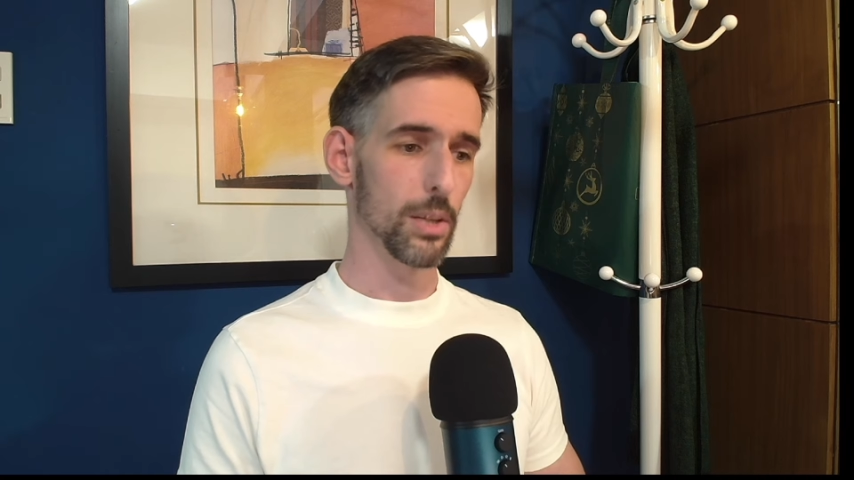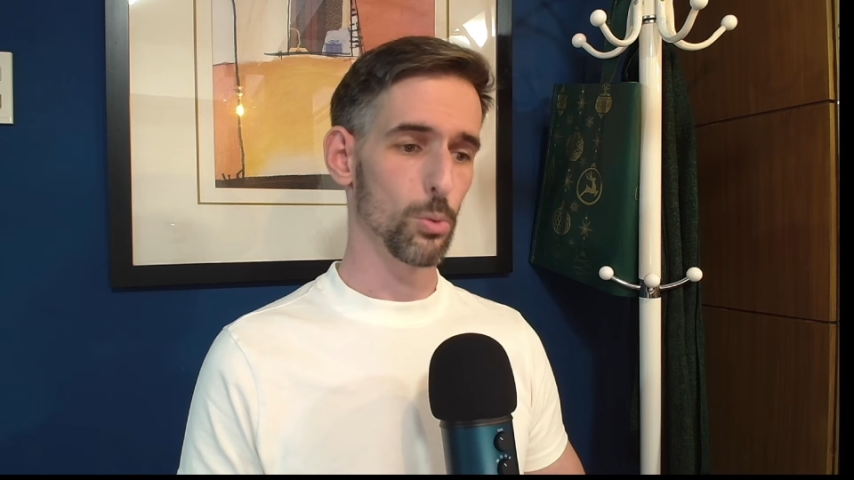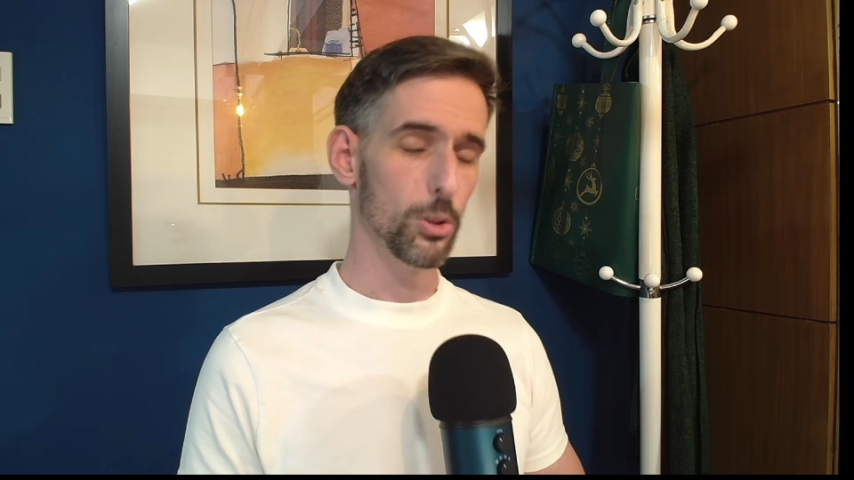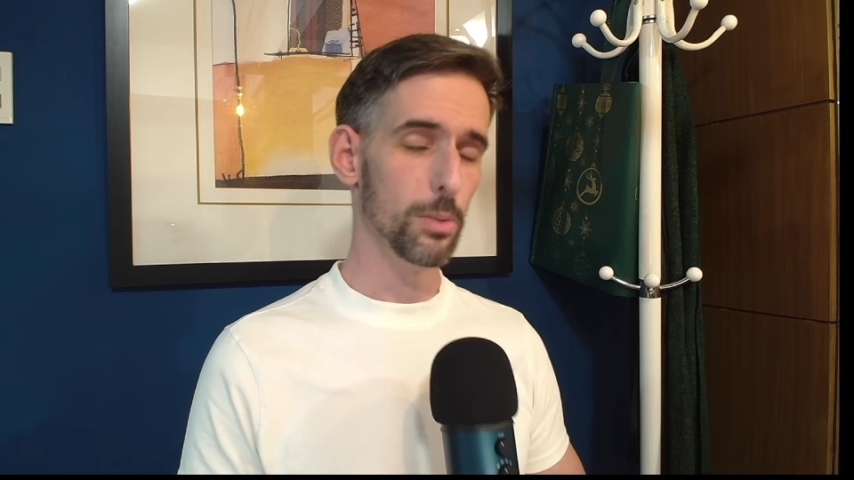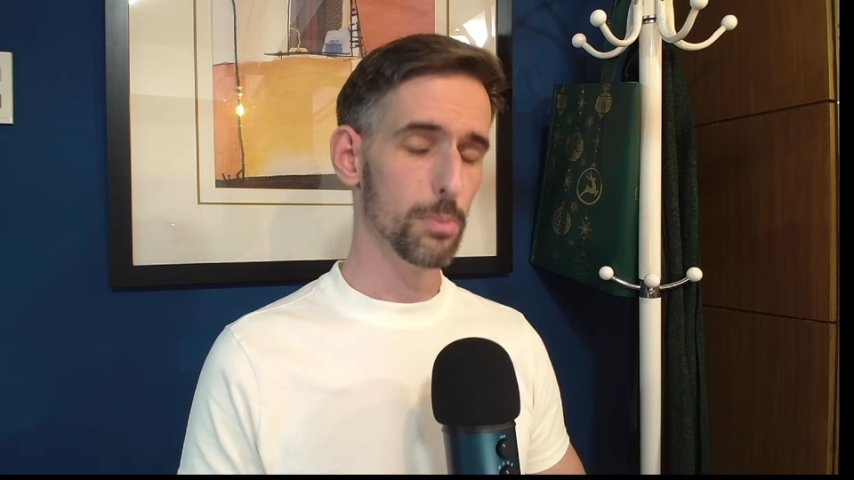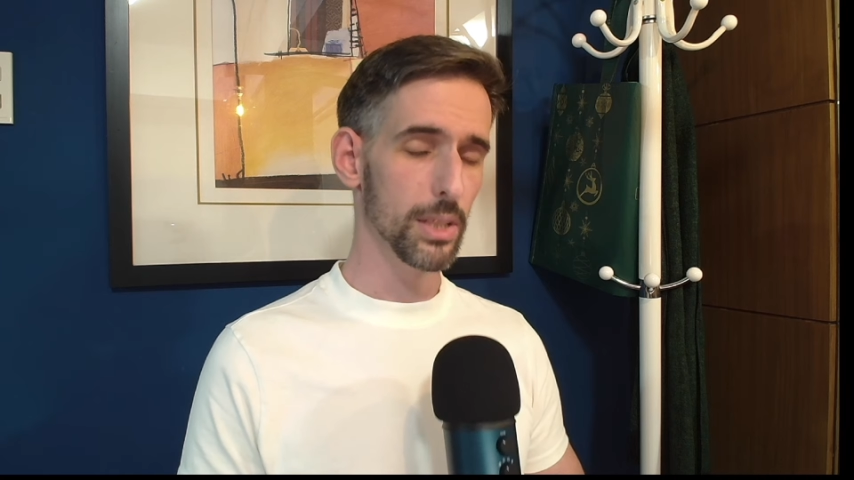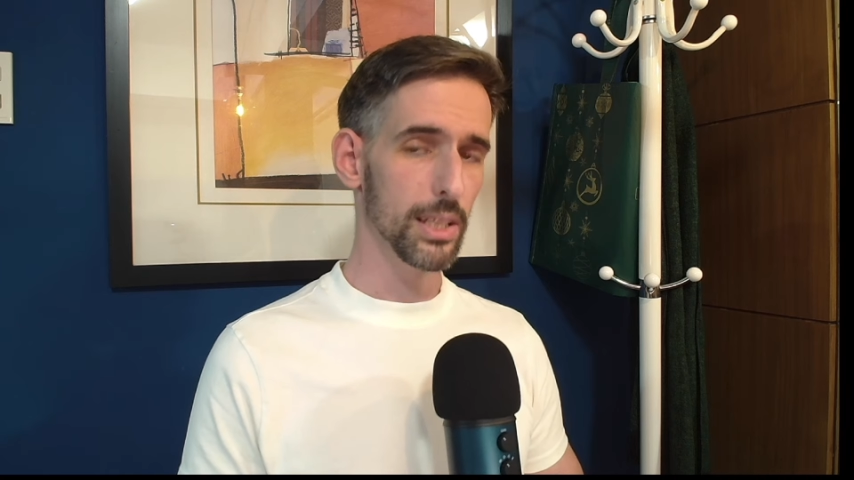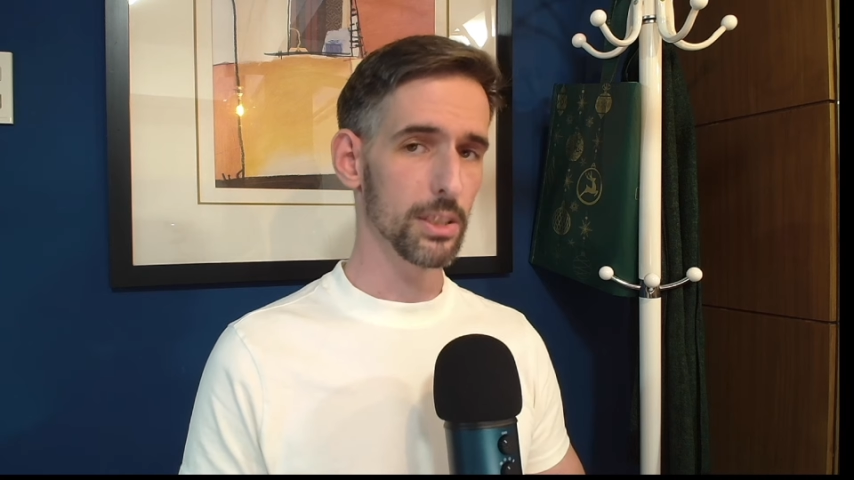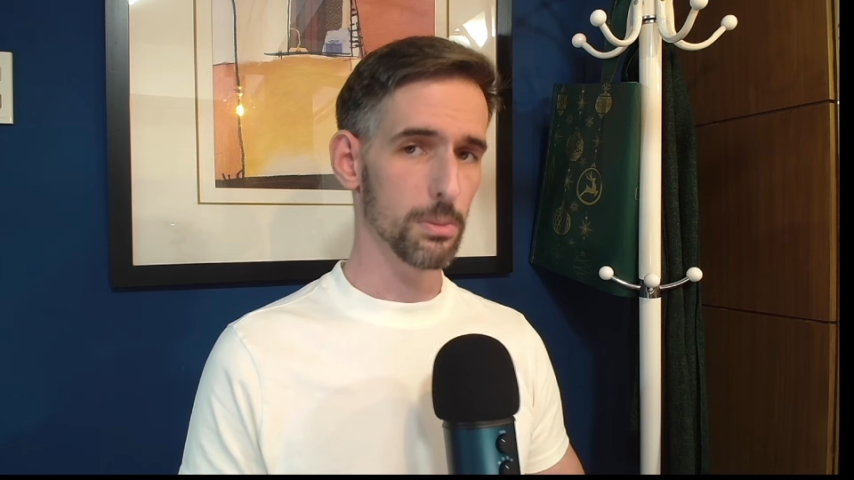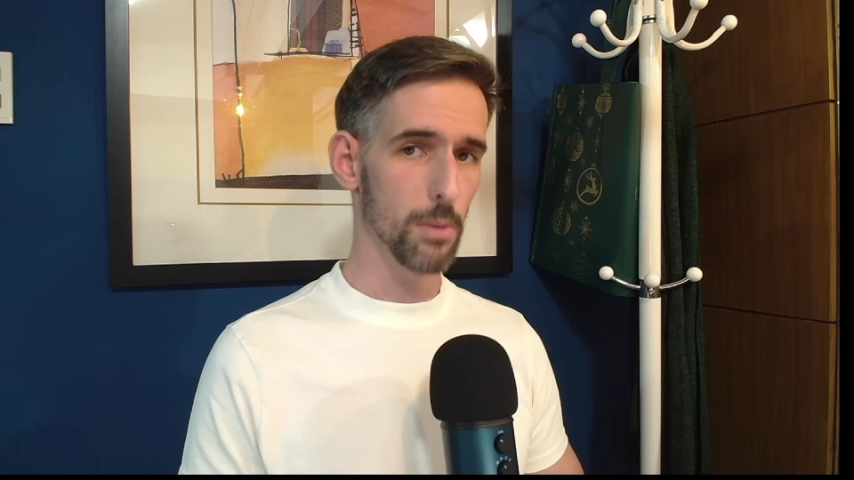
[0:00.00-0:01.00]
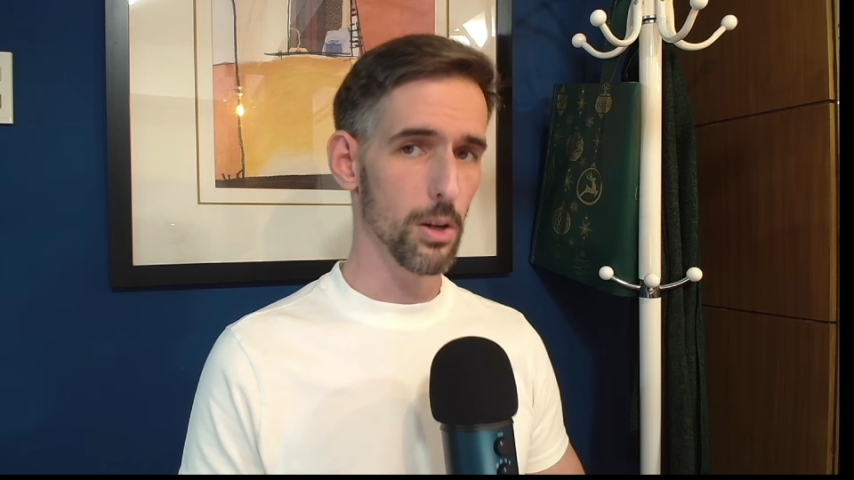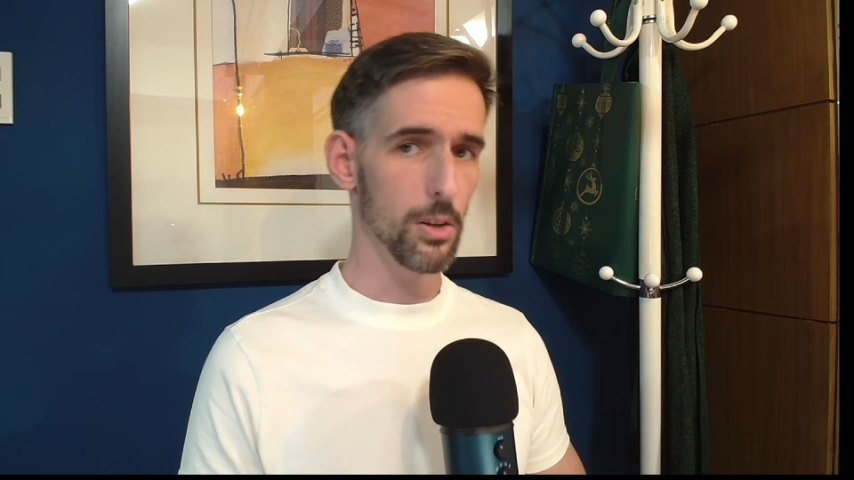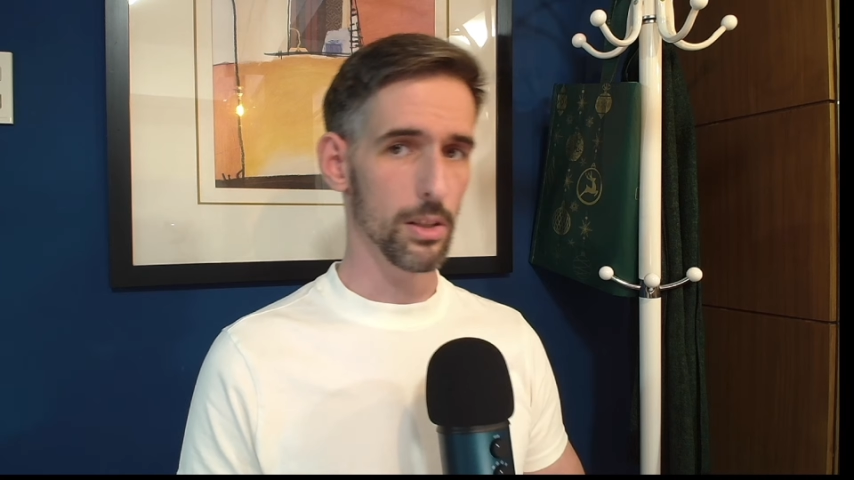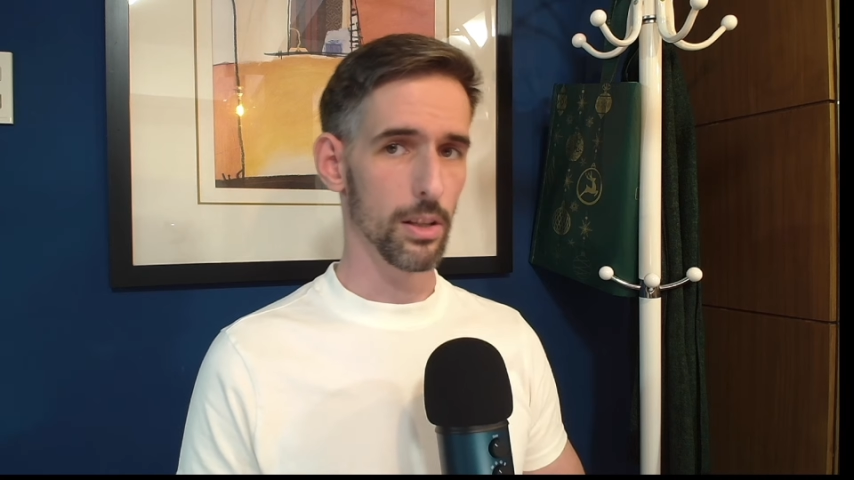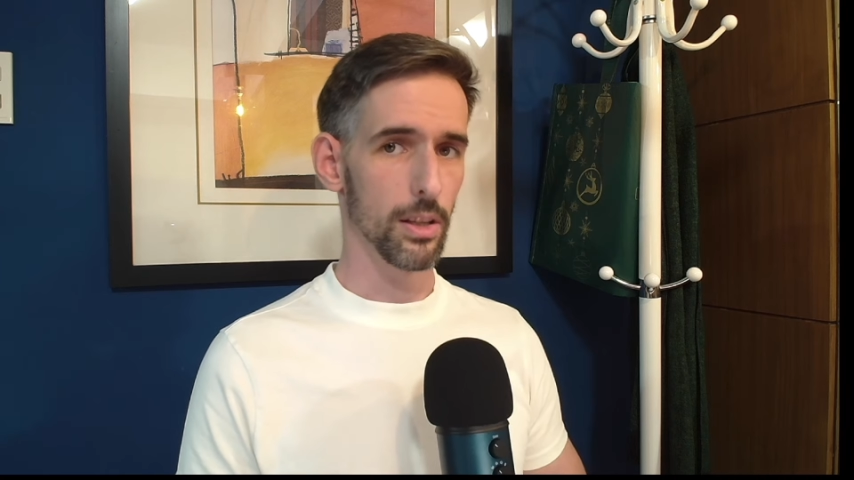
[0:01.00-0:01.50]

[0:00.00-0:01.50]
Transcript: would be as smart